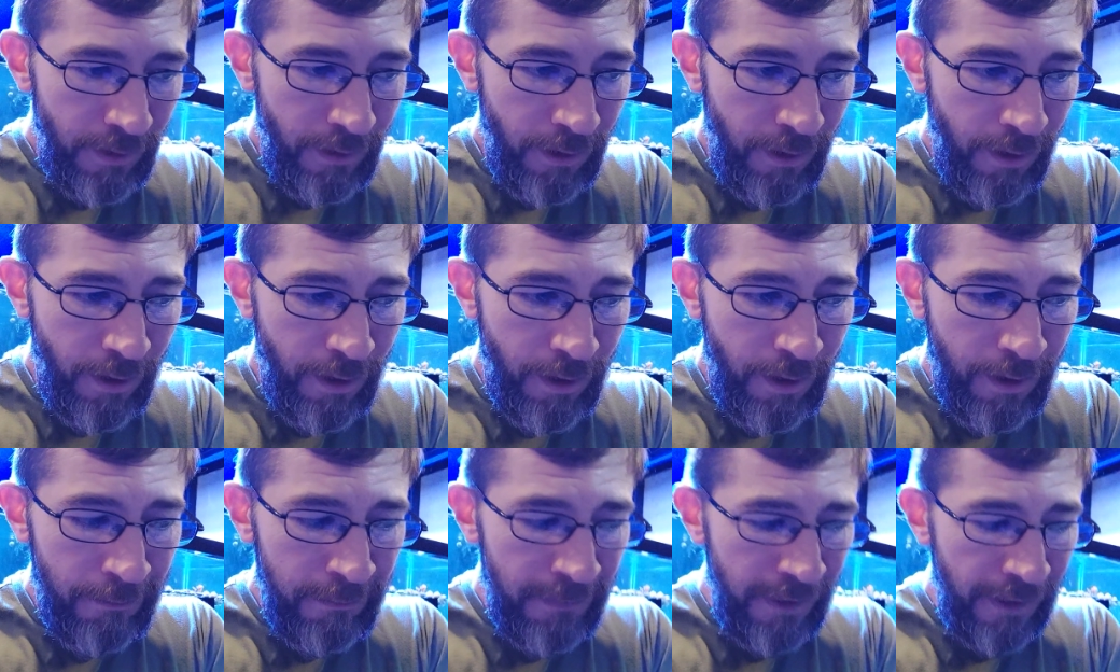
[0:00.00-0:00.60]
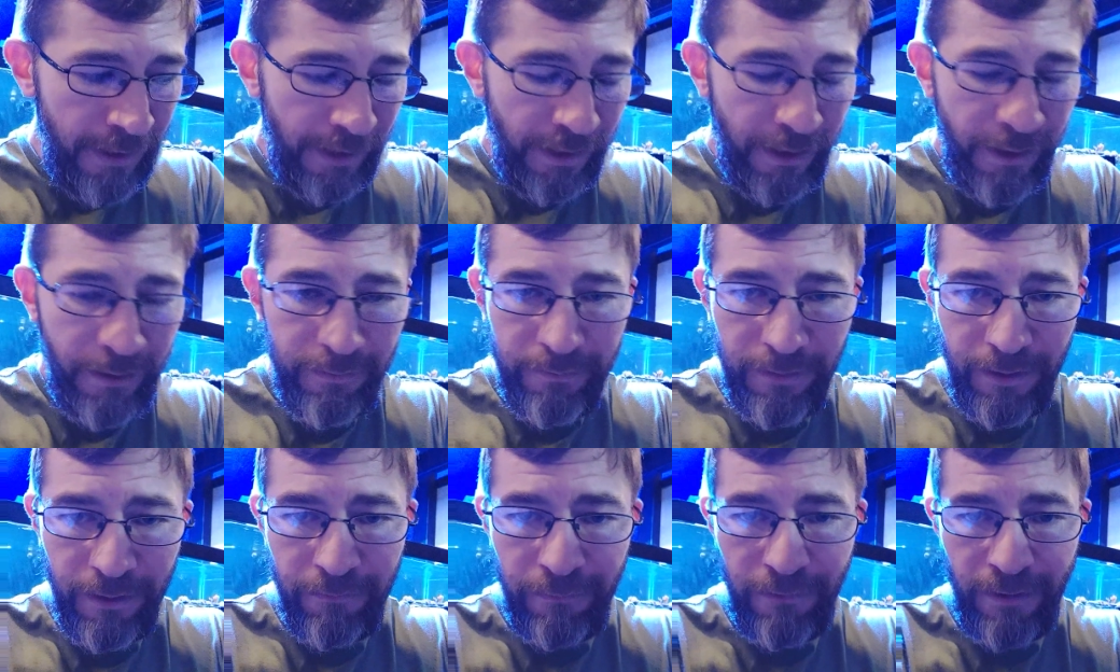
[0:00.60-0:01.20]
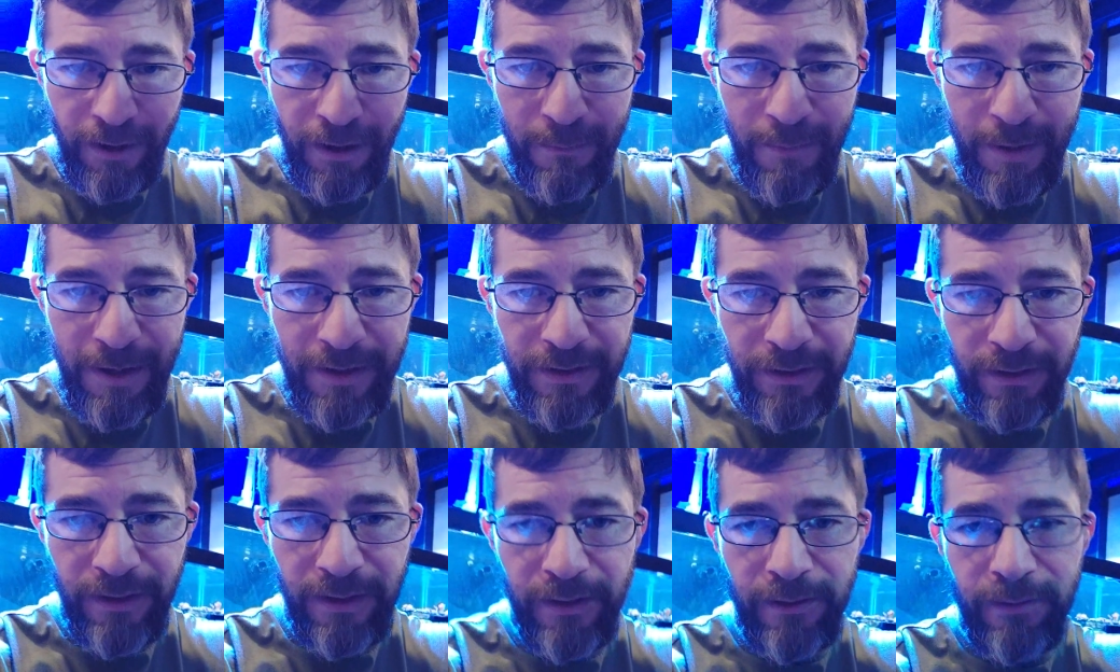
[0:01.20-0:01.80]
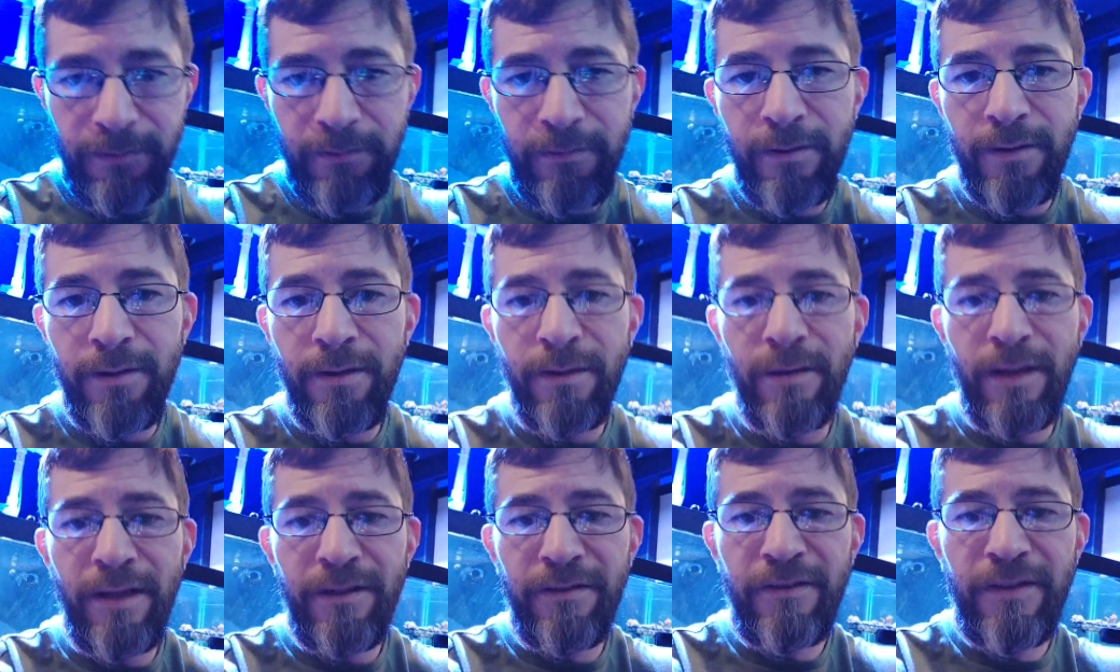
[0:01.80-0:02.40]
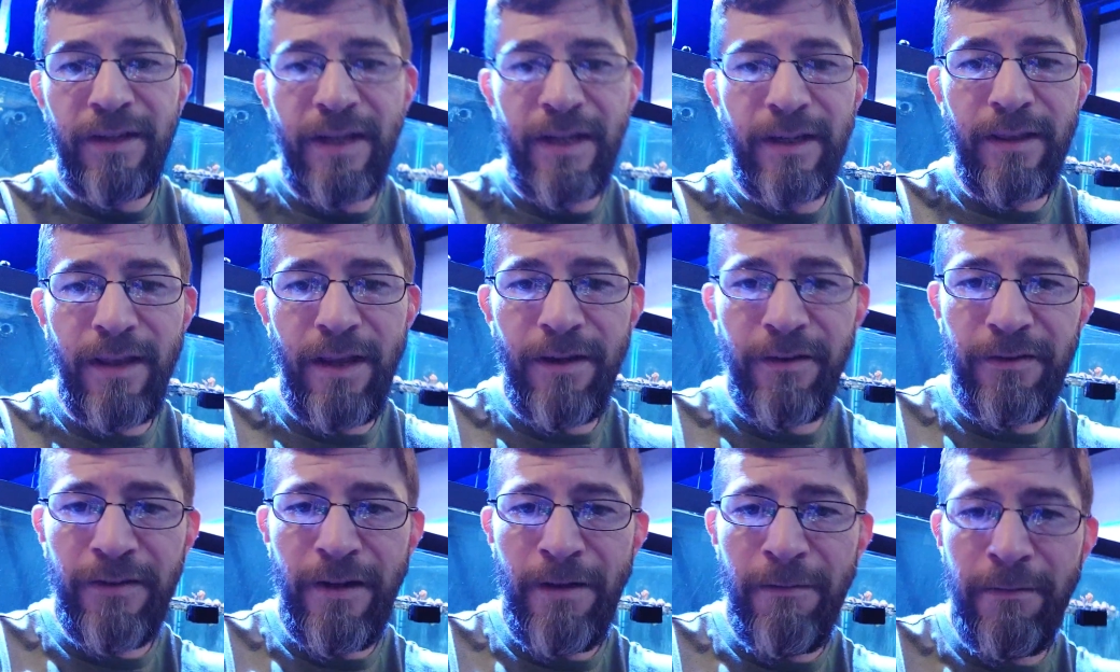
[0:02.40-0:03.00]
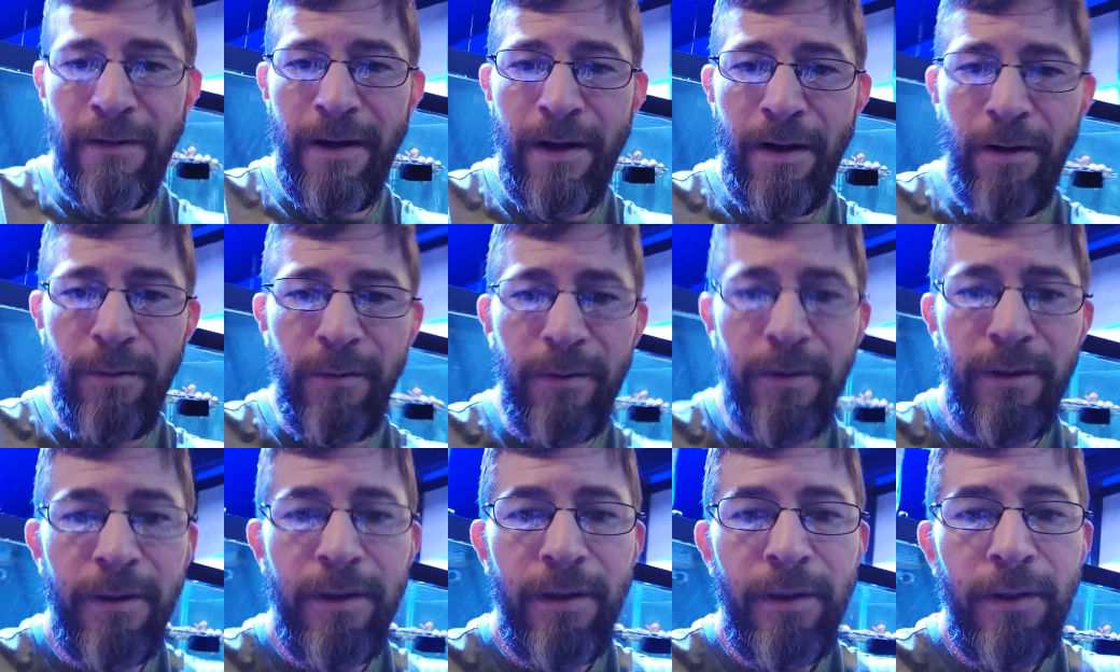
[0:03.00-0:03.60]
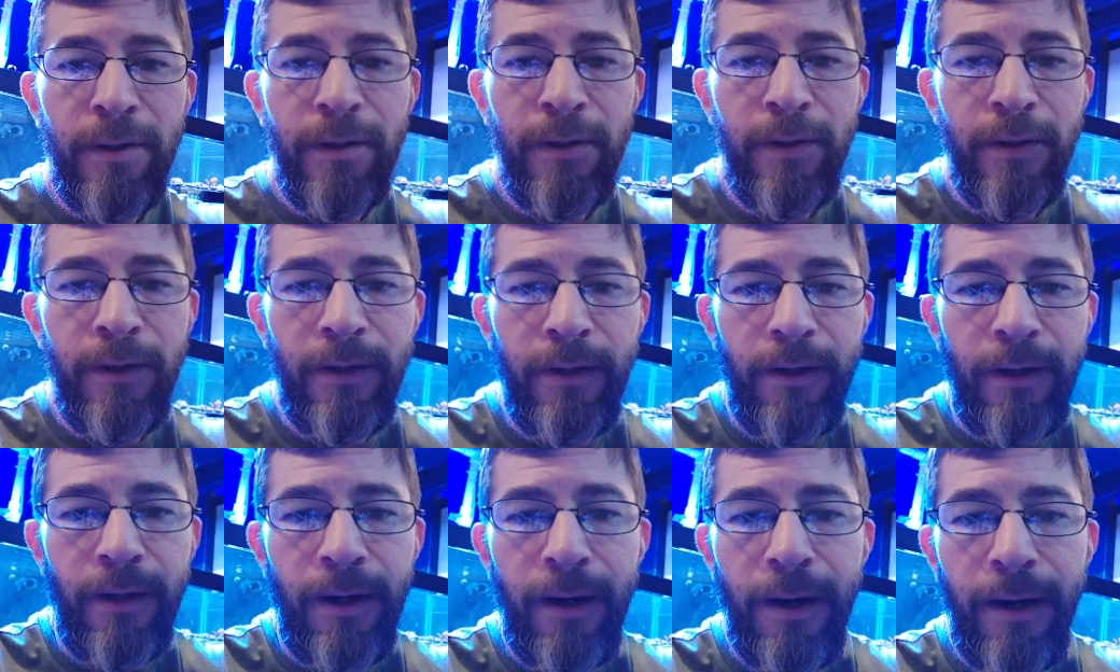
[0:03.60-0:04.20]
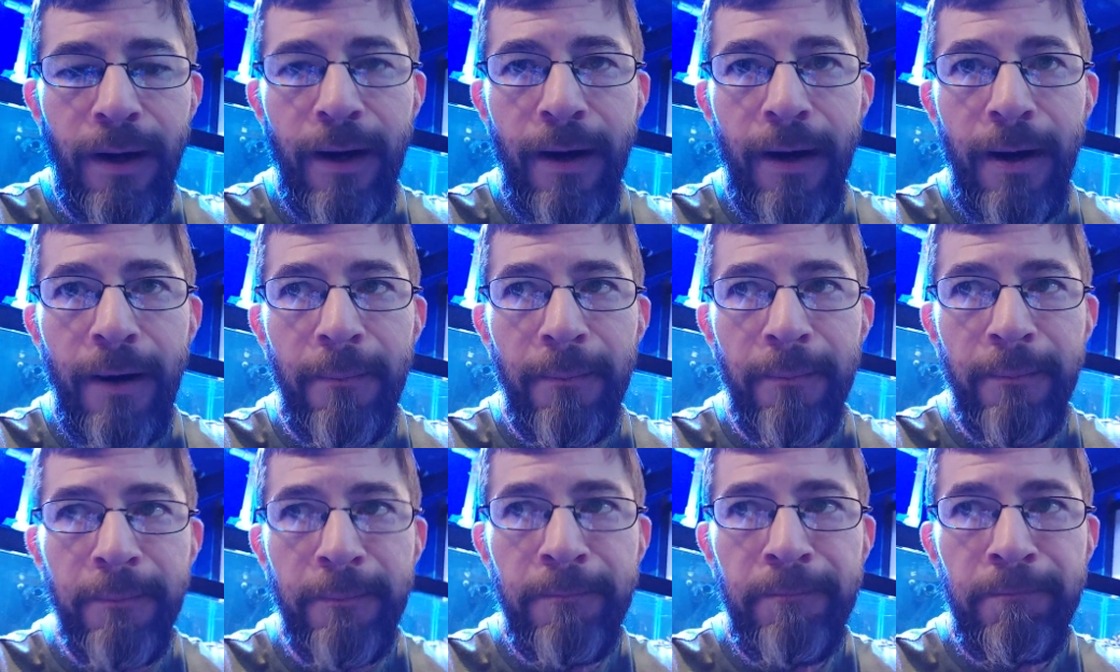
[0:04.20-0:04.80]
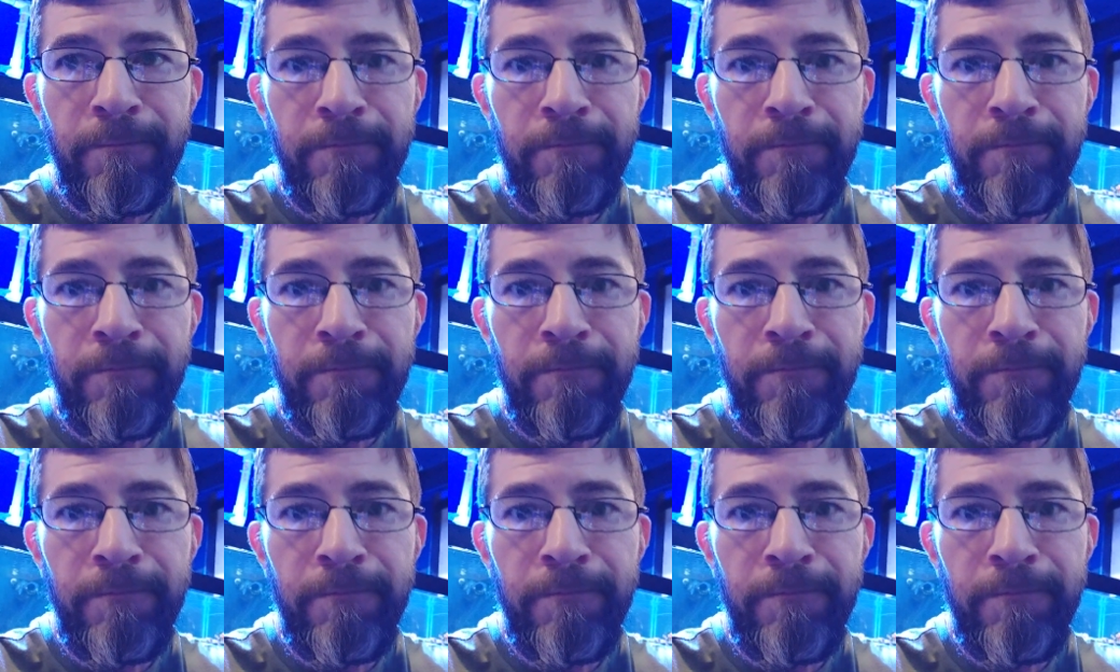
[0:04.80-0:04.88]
And again, environmentally, let's take less stuff out. I'm